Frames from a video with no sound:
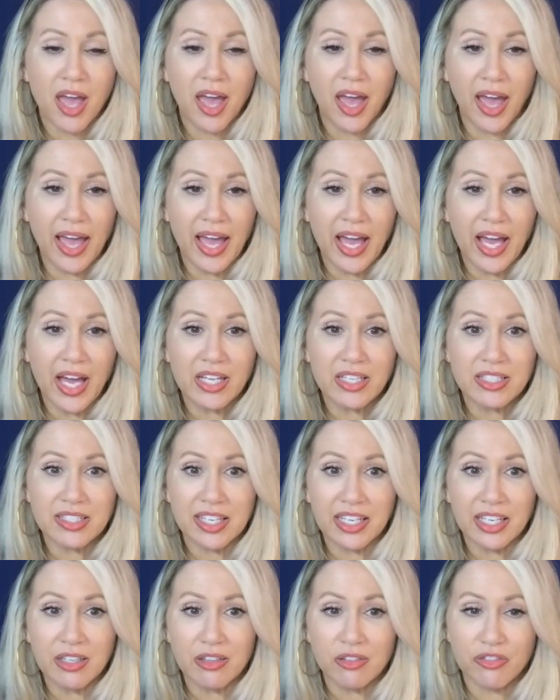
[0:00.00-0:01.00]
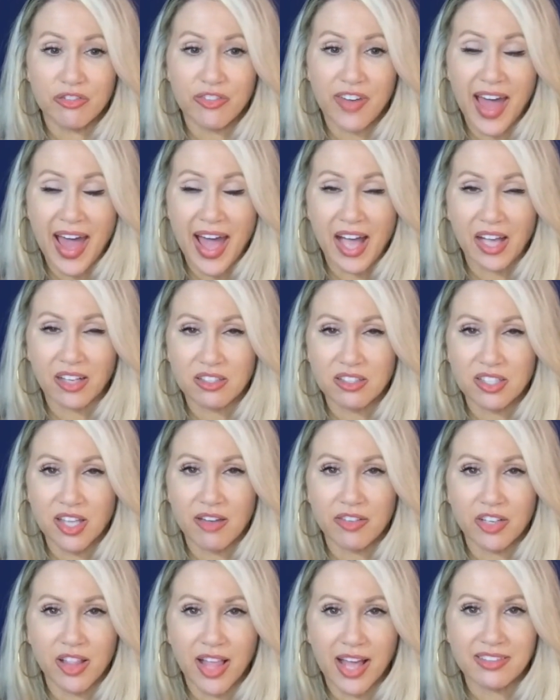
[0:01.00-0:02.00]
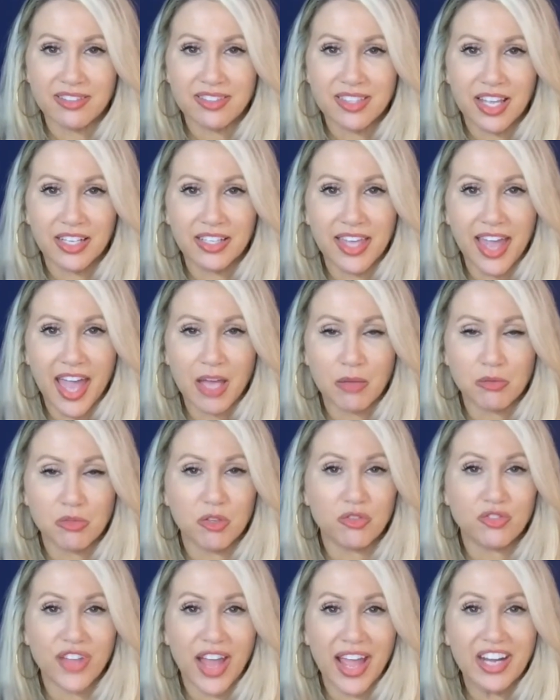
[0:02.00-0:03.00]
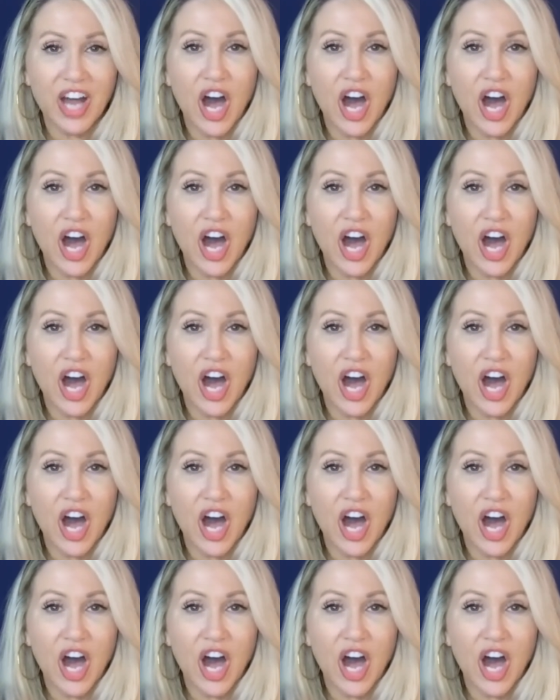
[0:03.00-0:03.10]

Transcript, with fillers: and in fact, 7 of the last 10 games have stayed